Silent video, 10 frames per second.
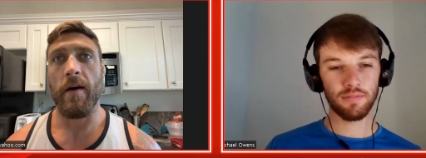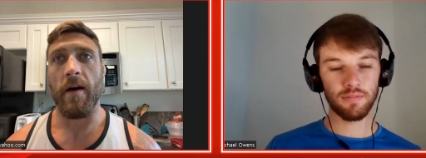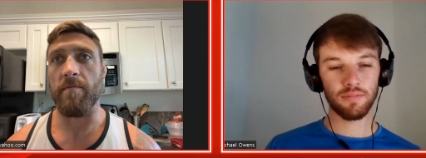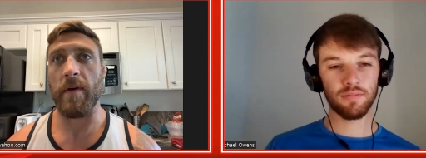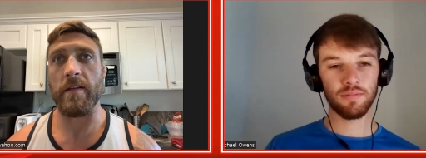
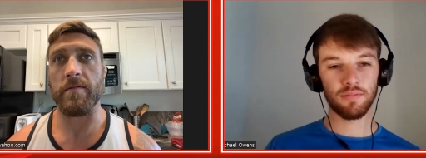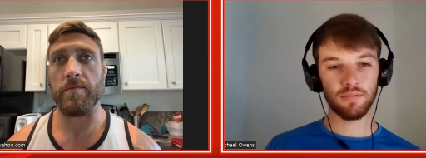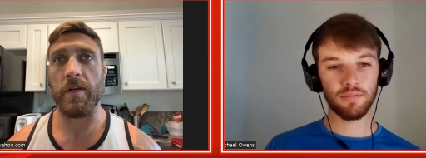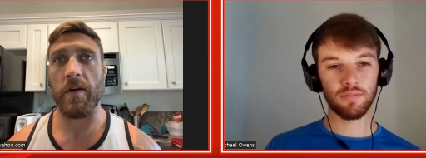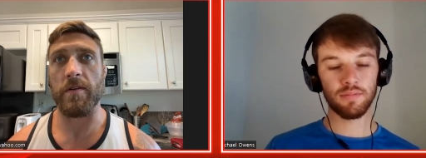Speaker 1: I've made some
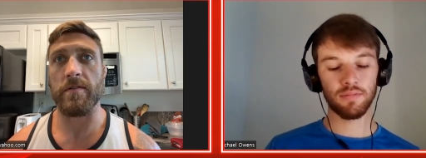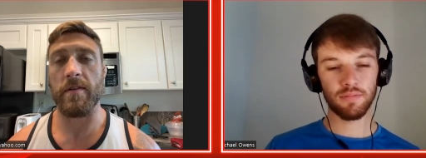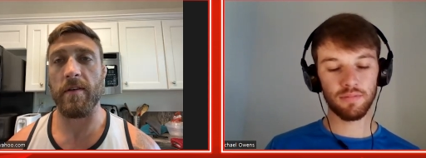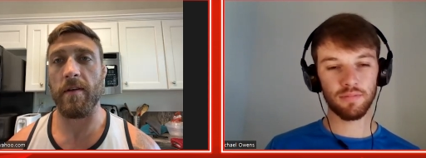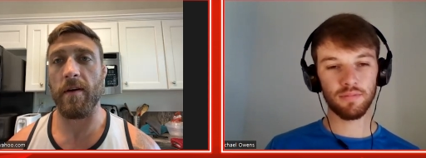changes,
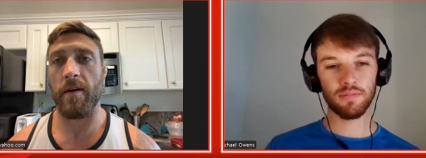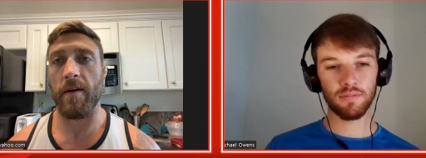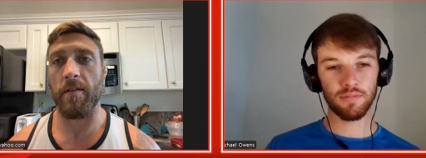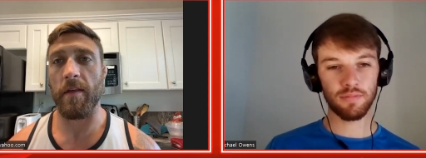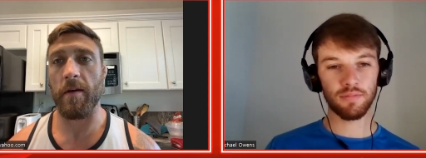and uh,
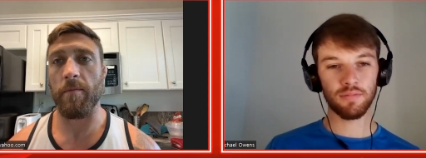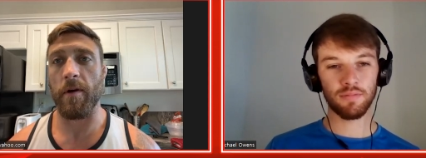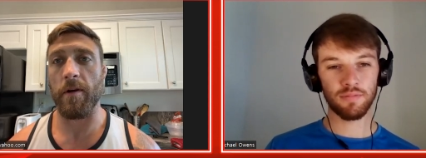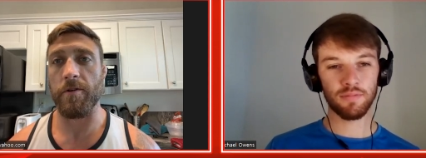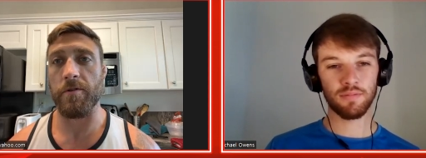I think I'm
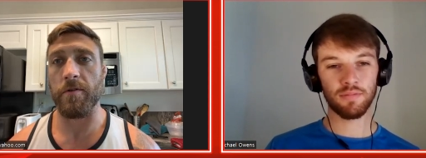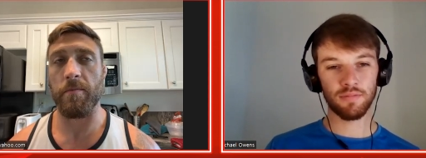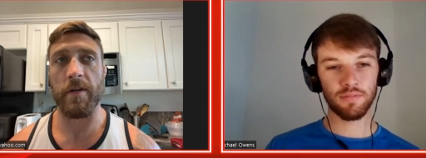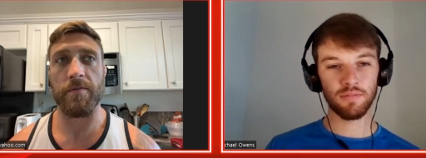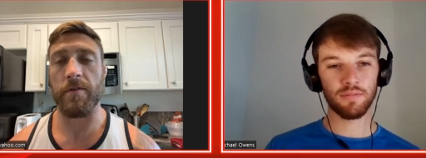ready to show the
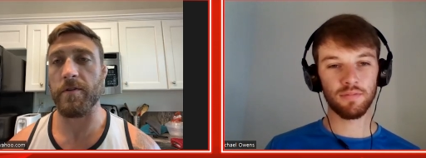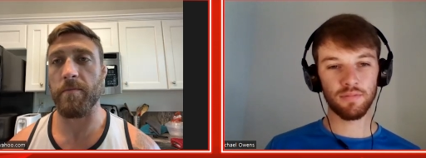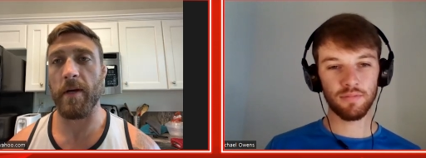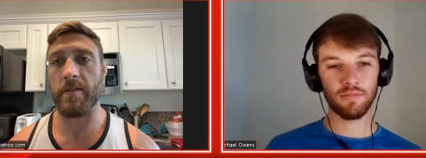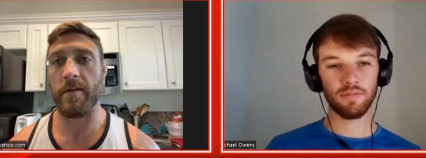best version of
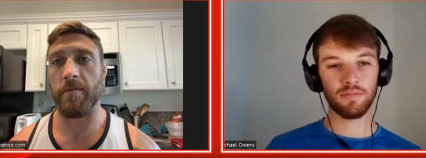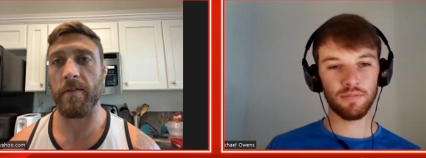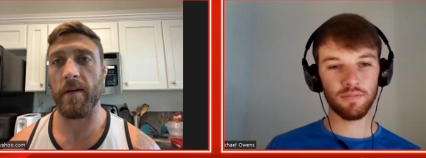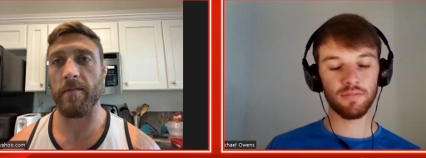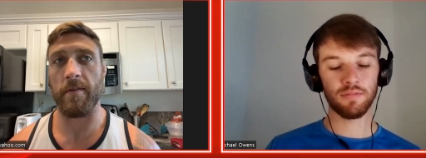myself
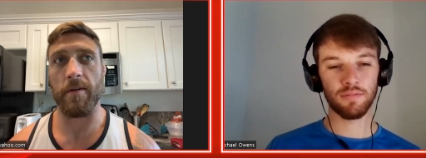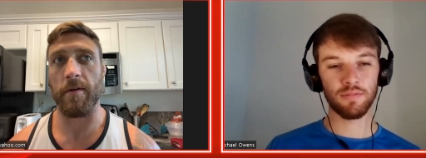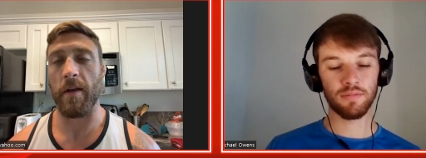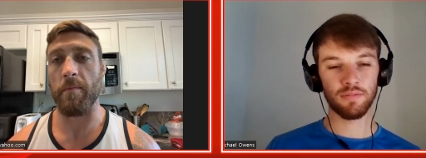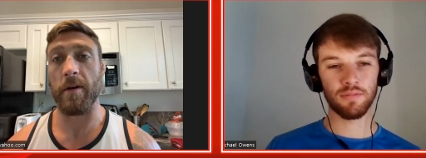that you know
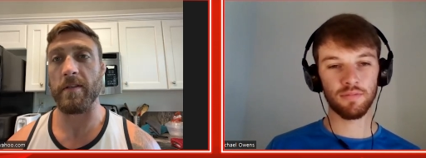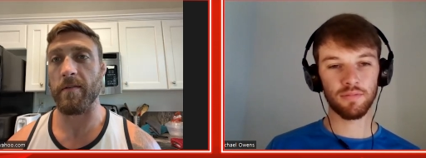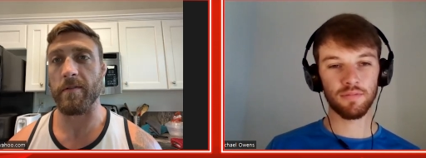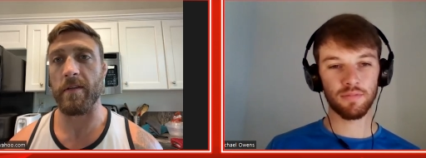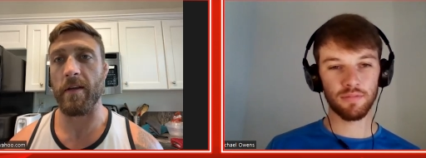anybody's
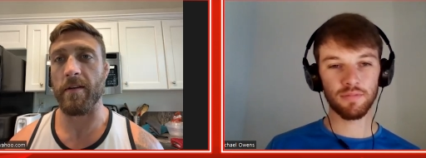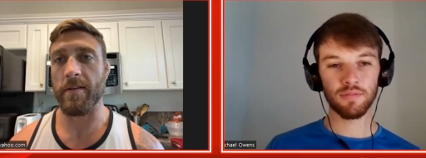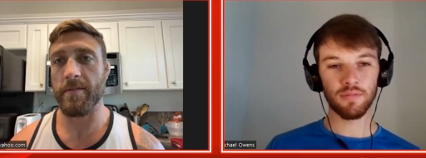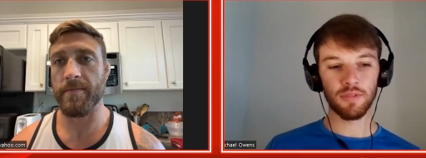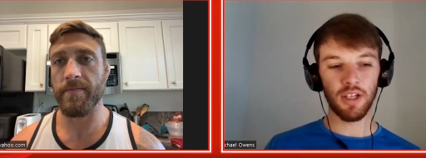ever seen.
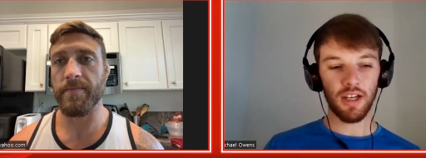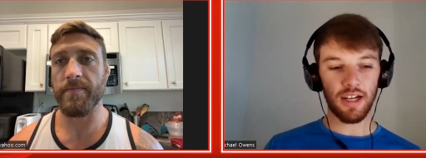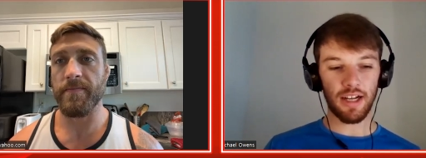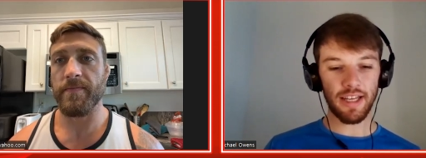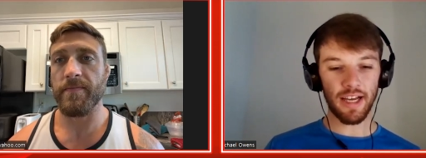
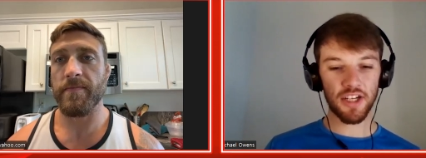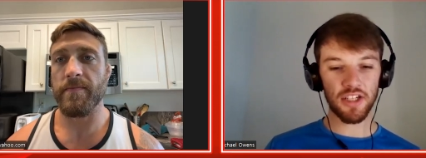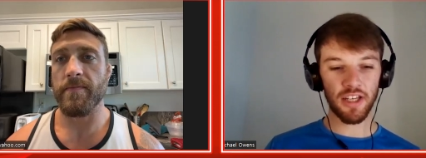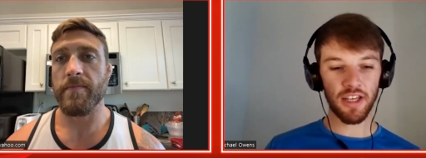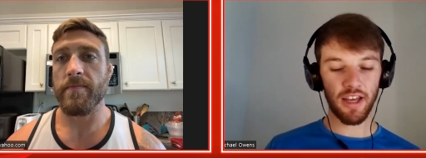
Speaker 2: I
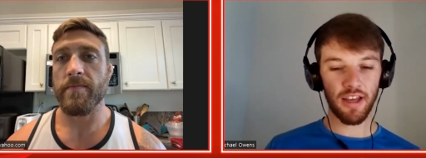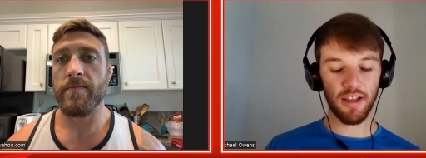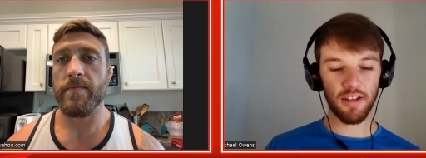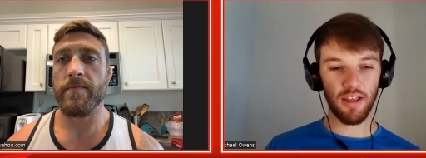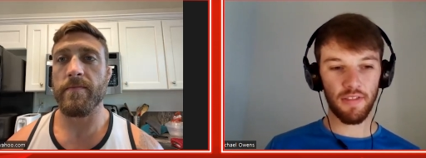actually, uh,
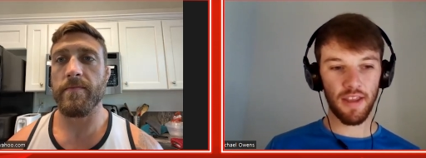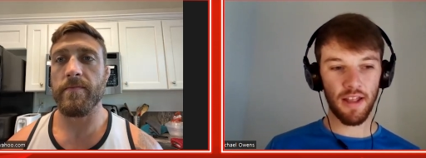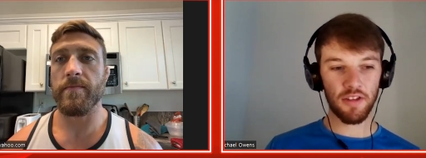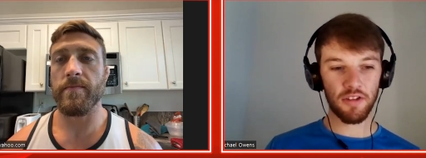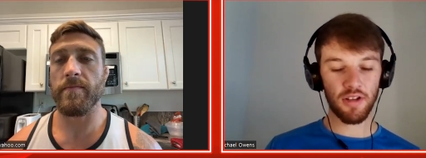in, at the
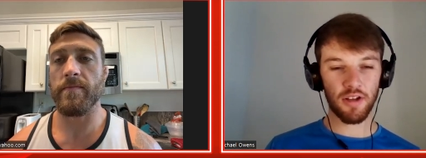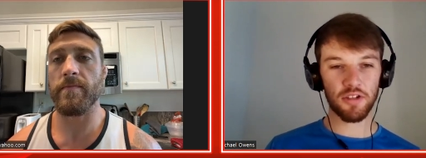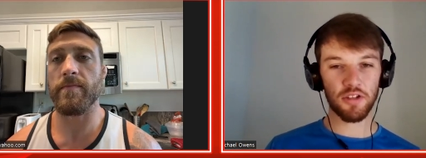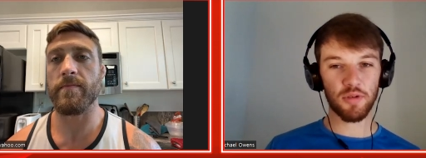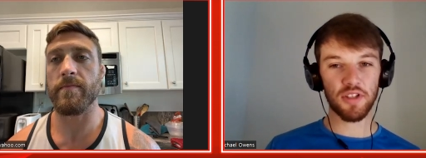end of
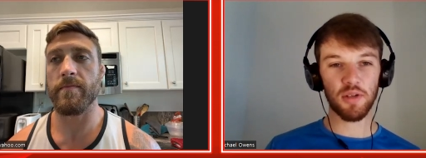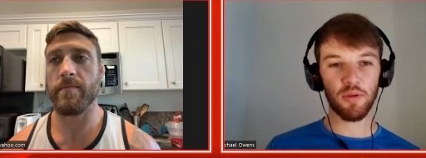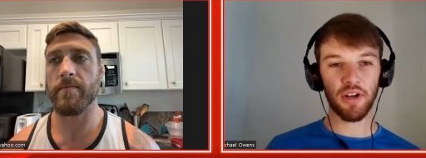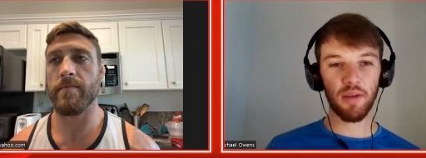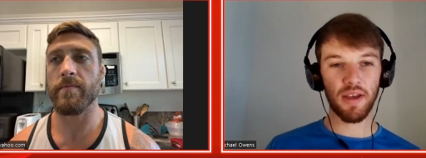
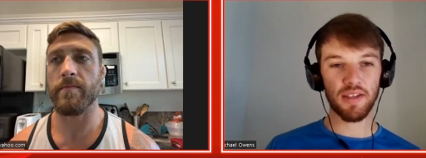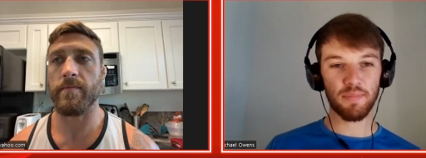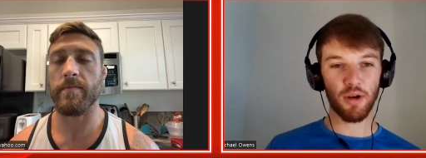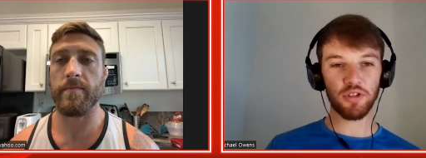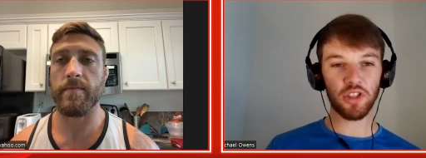2021, I made a
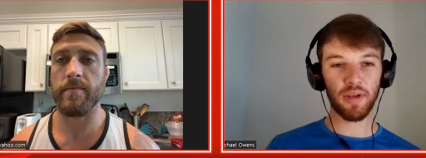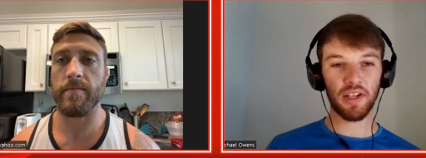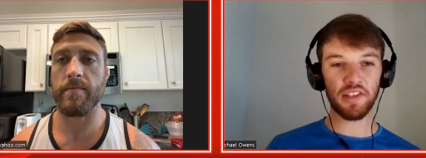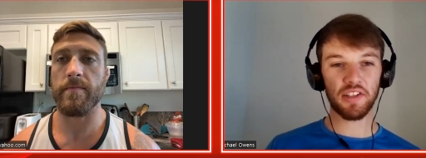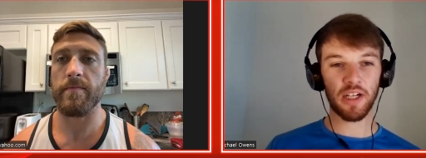post on my
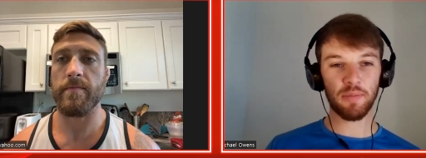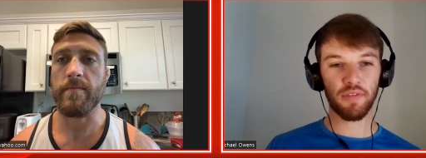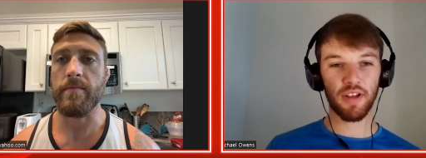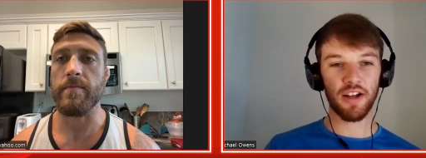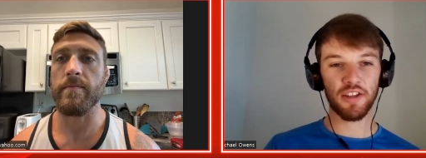Instagram
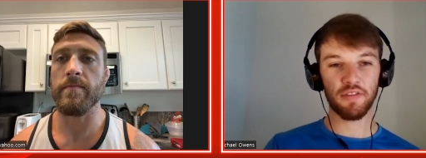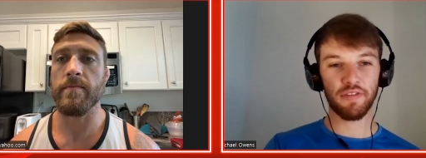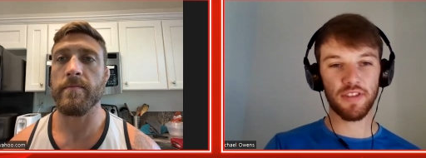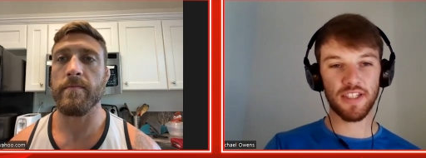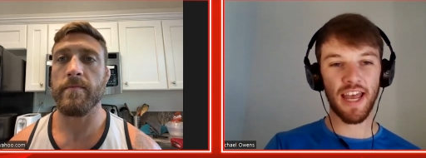of kind of
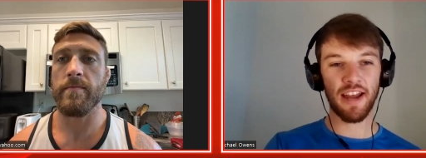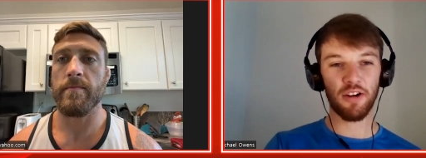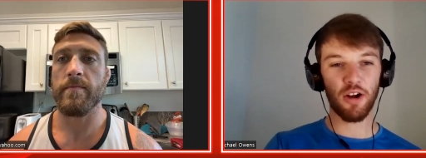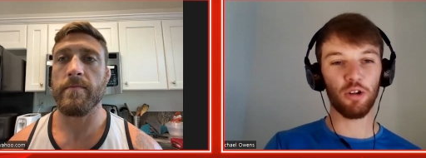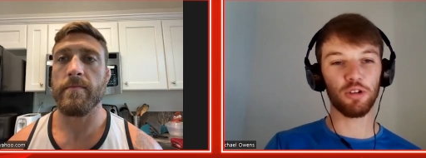10
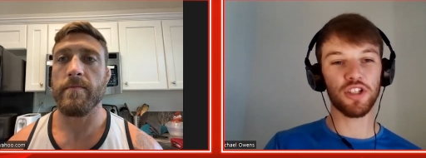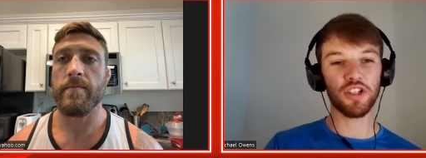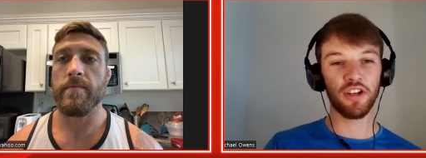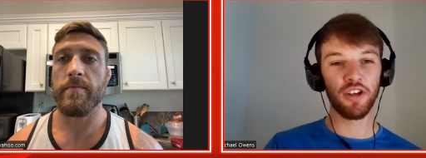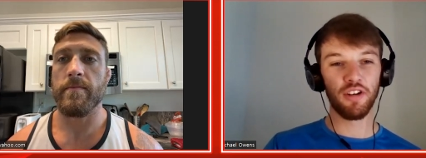alternate